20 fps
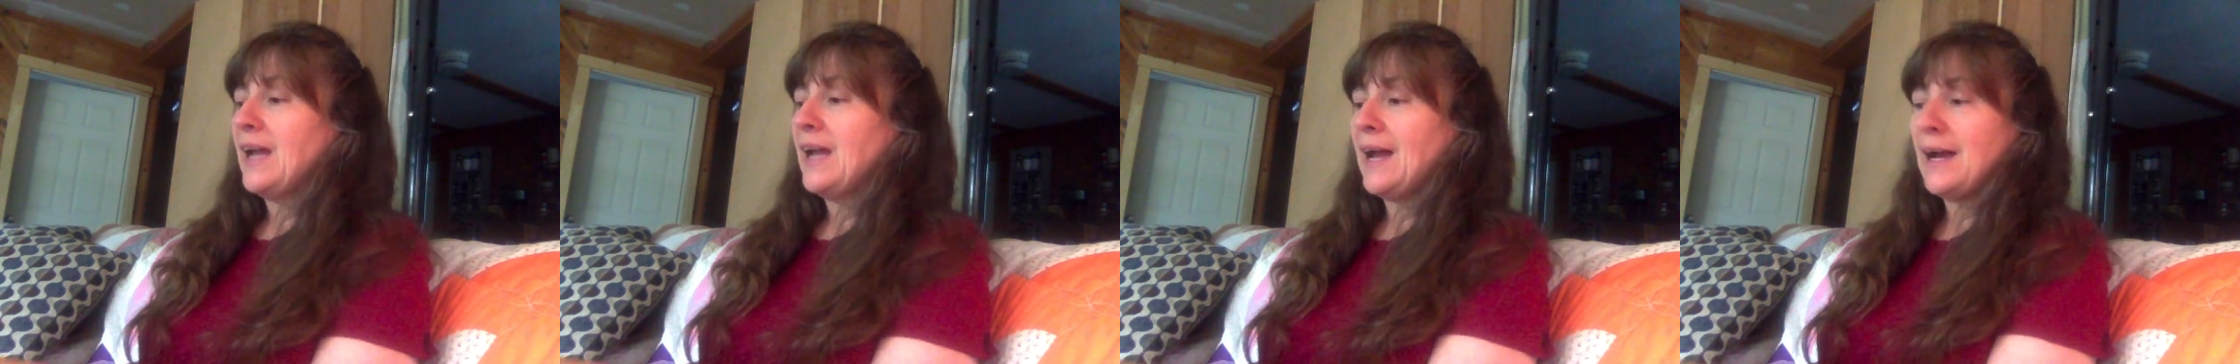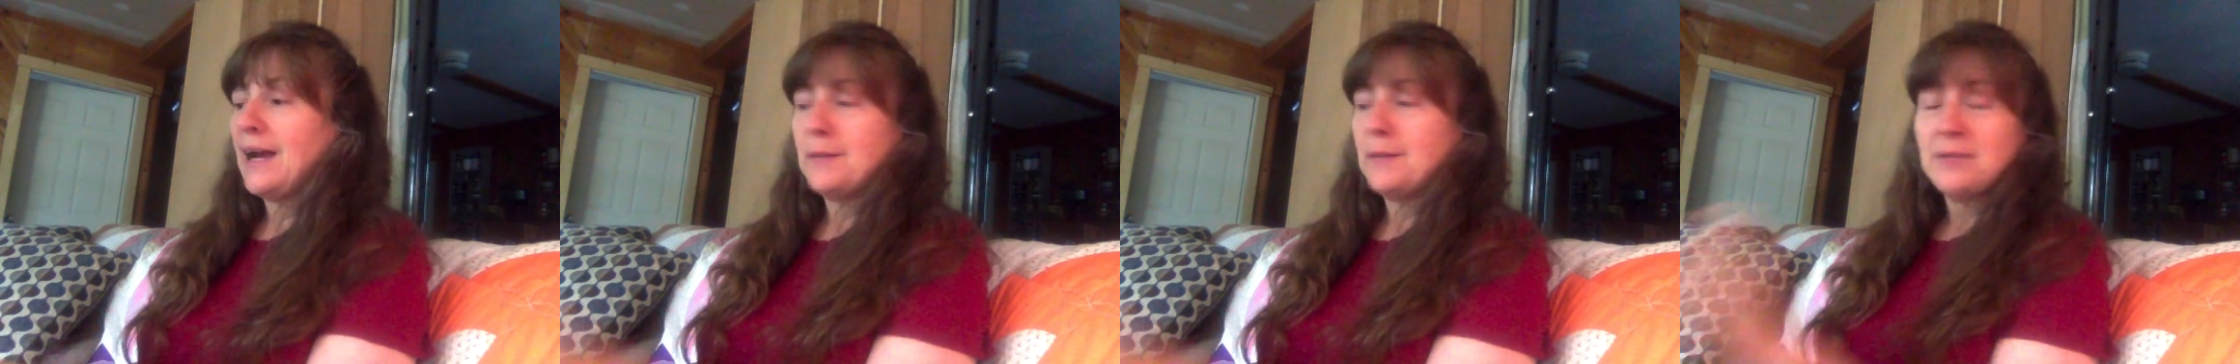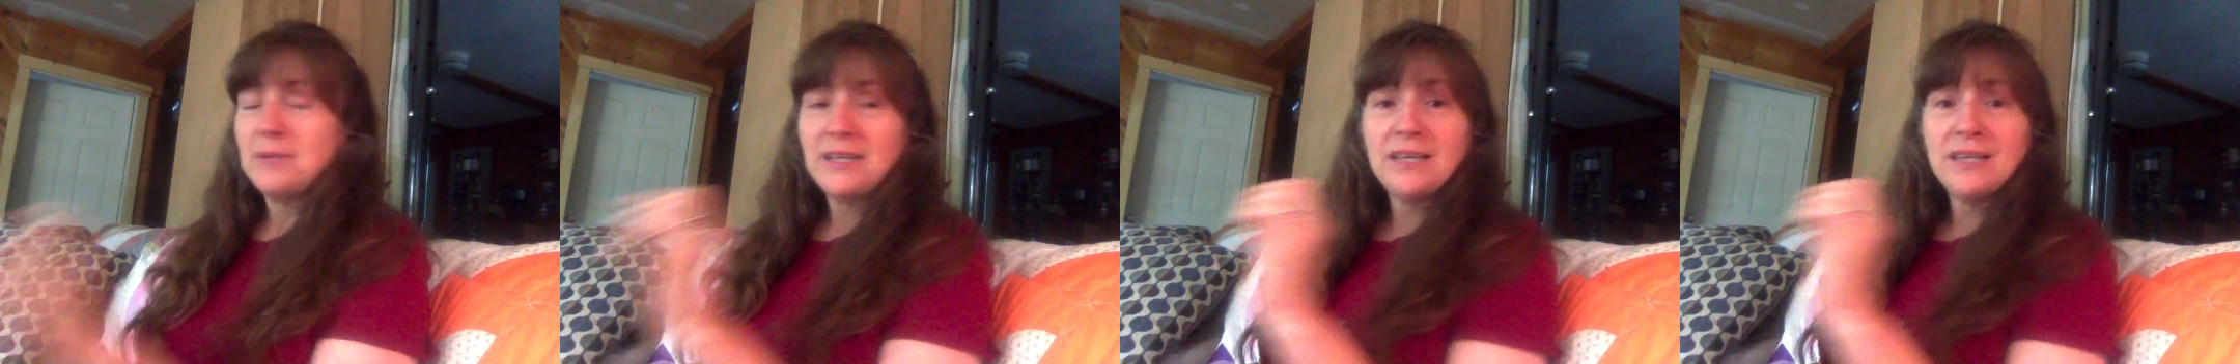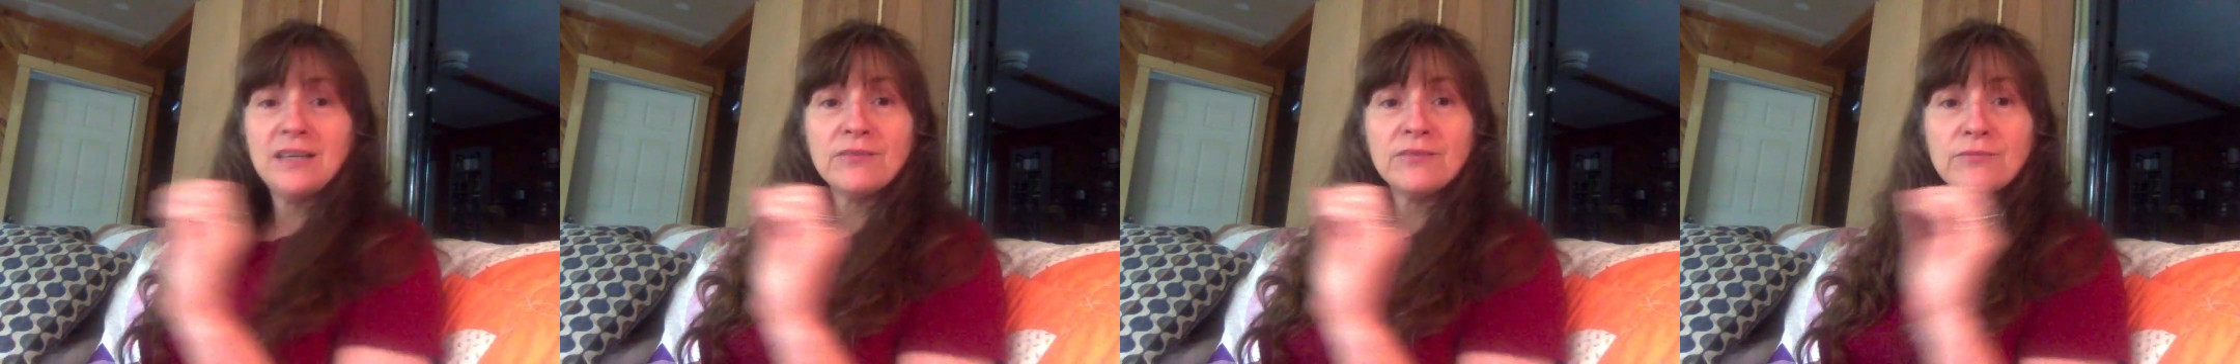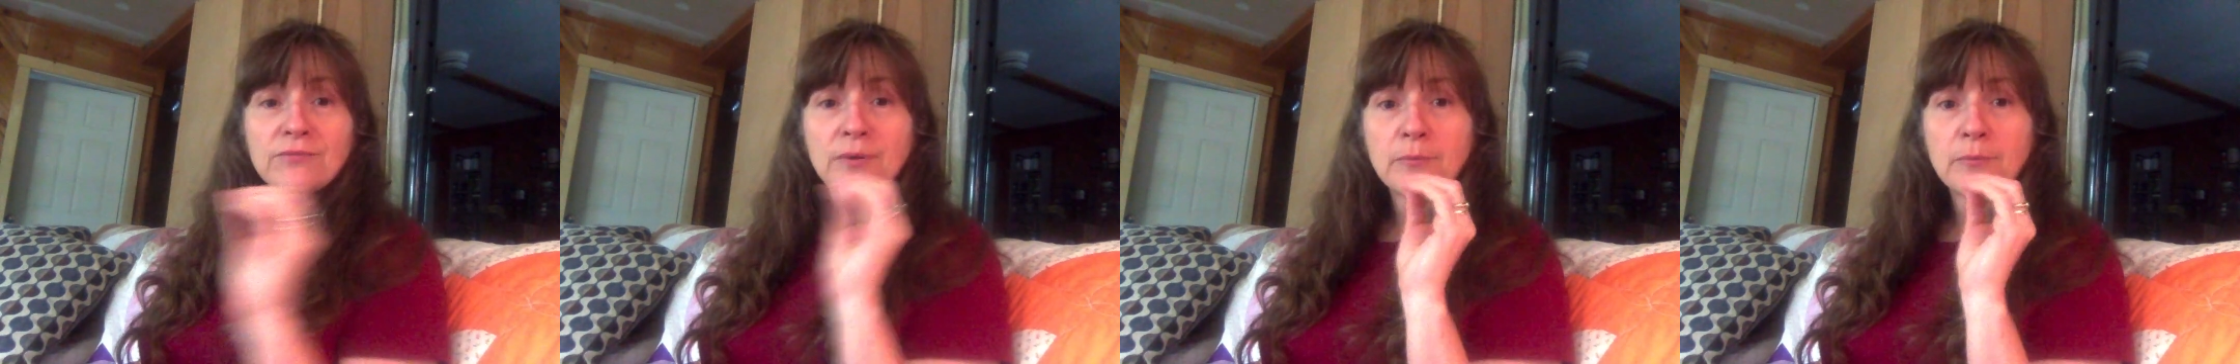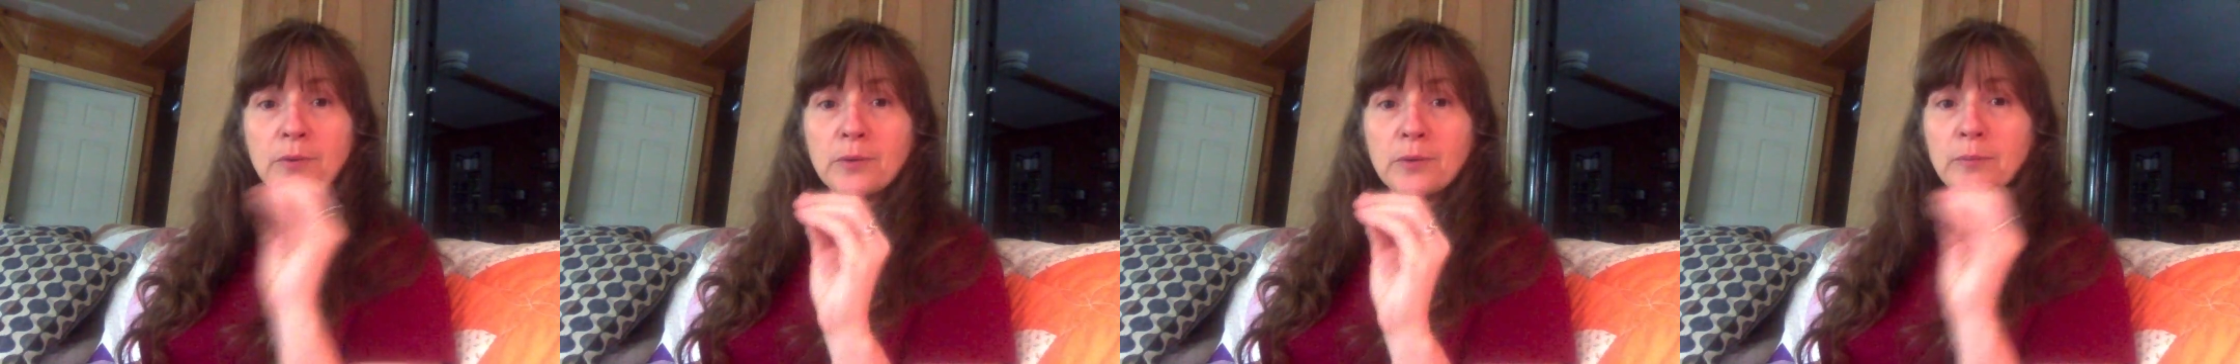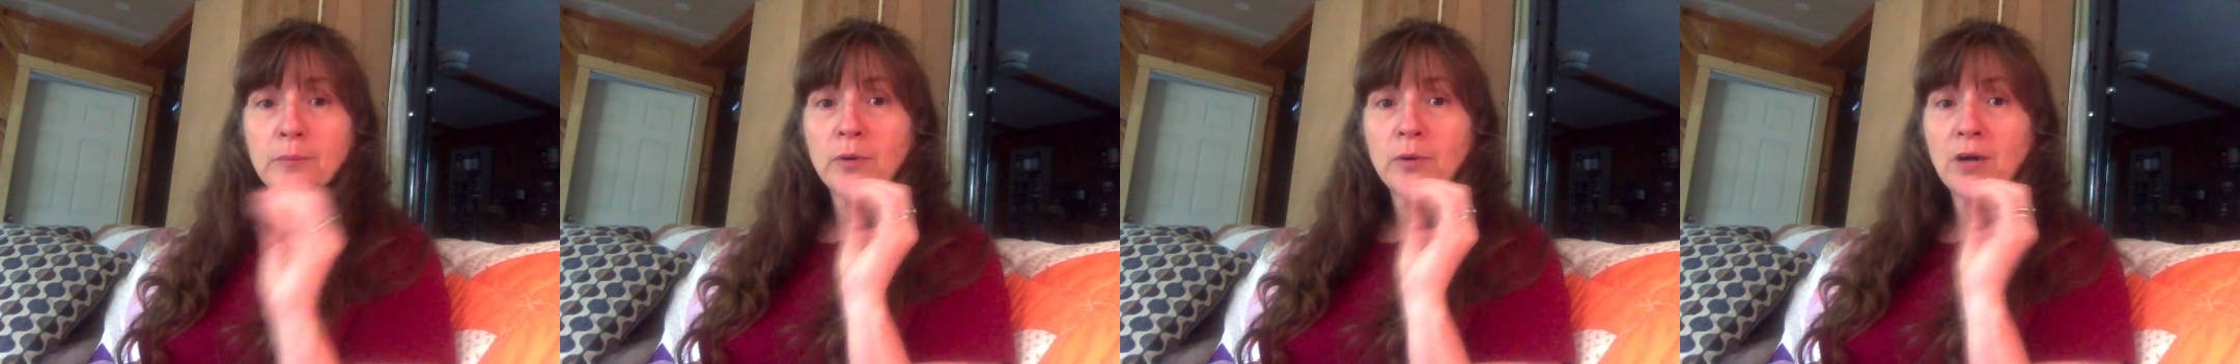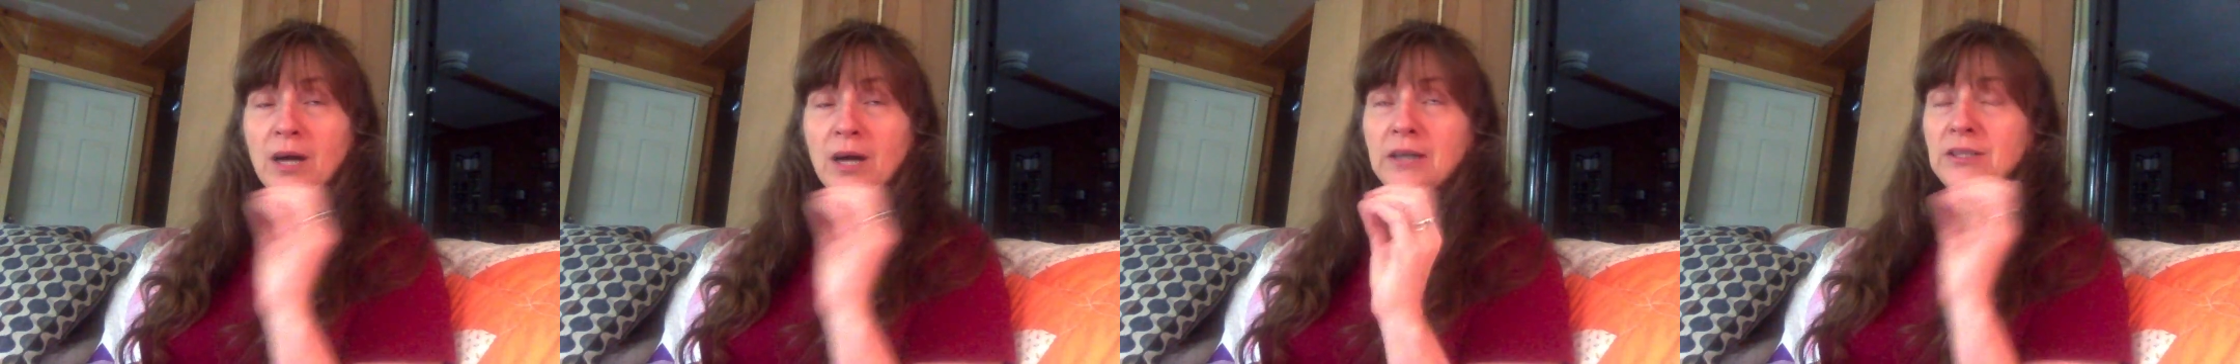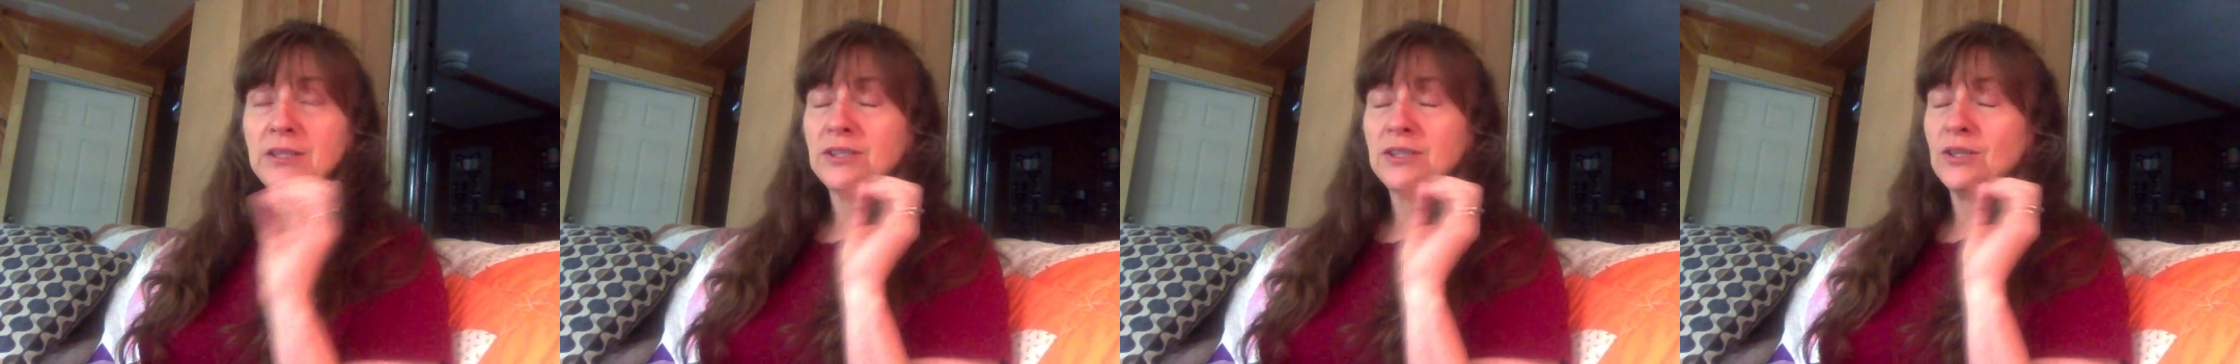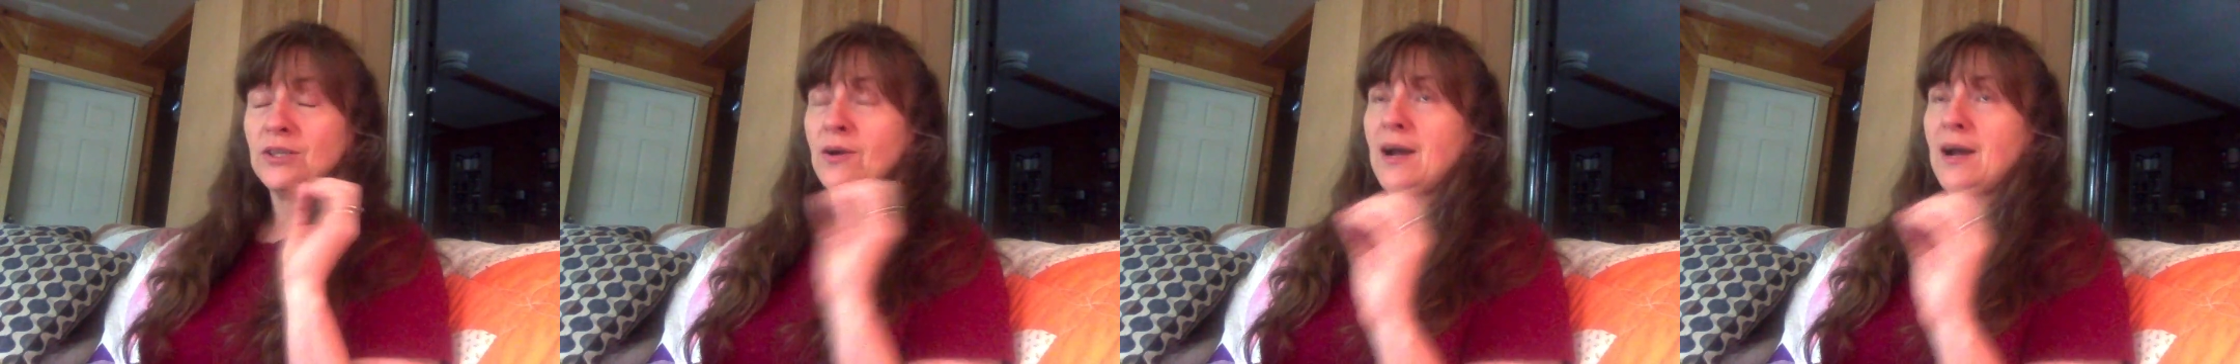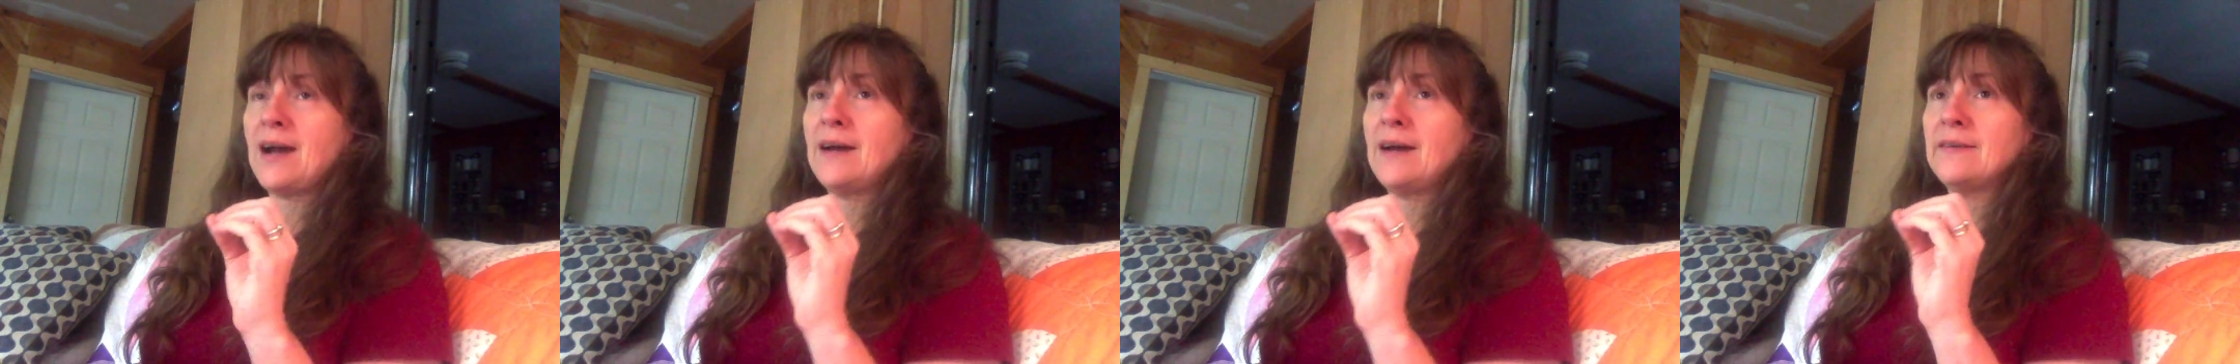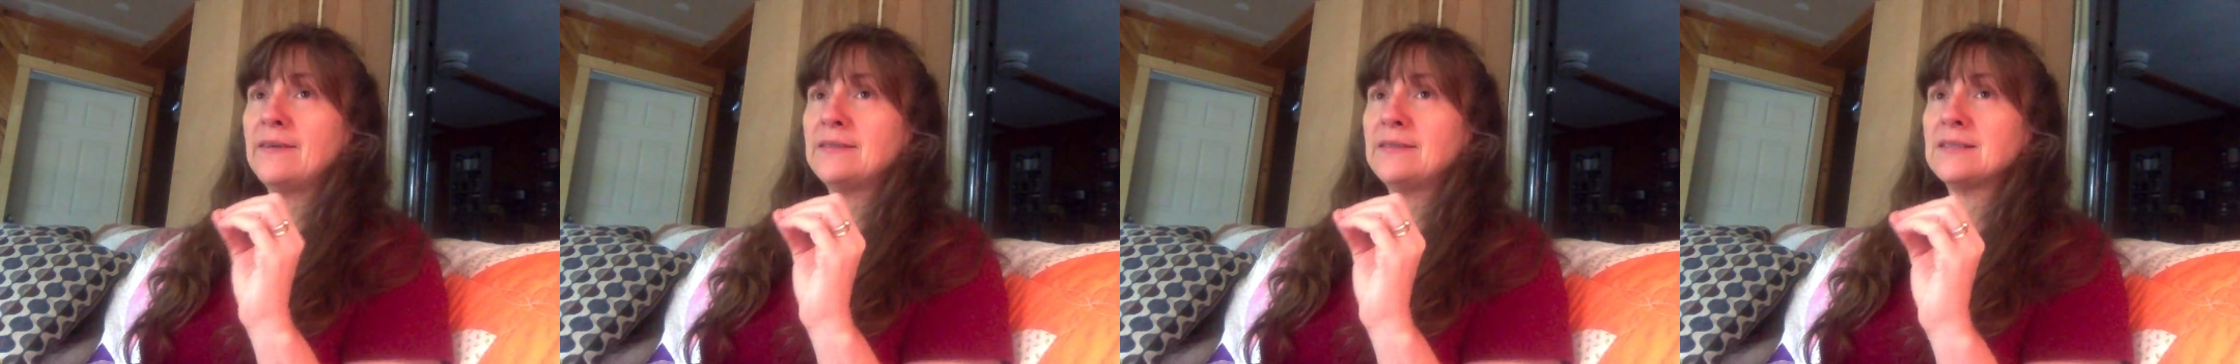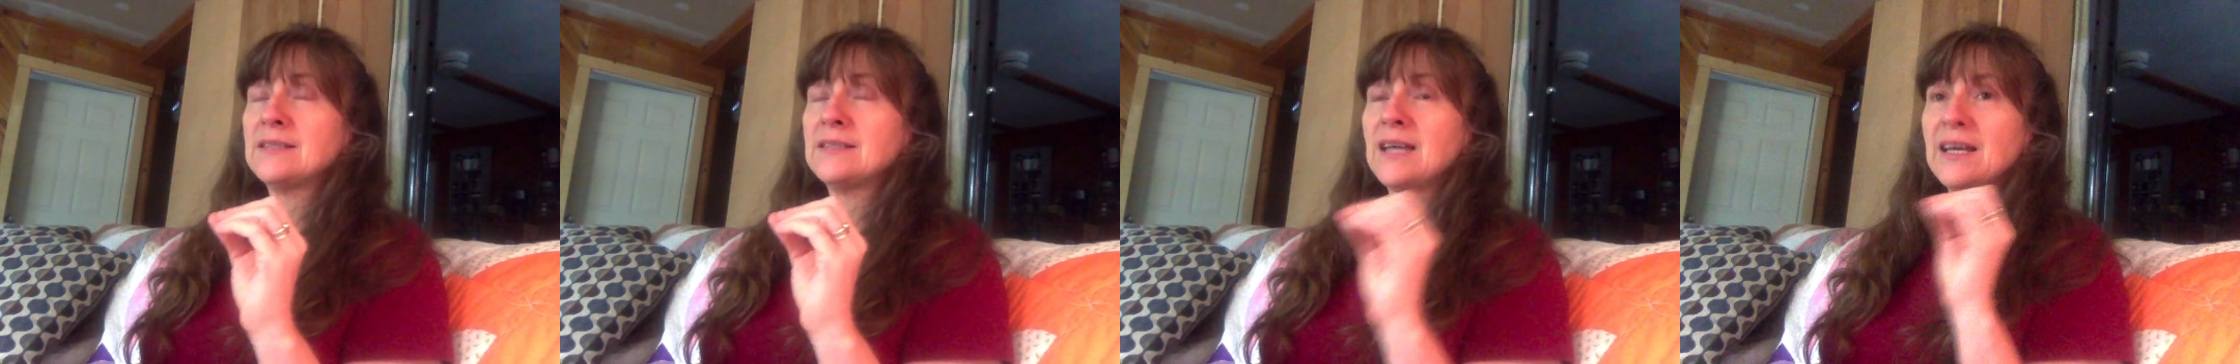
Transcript: Abby from Purple Cottage Crafts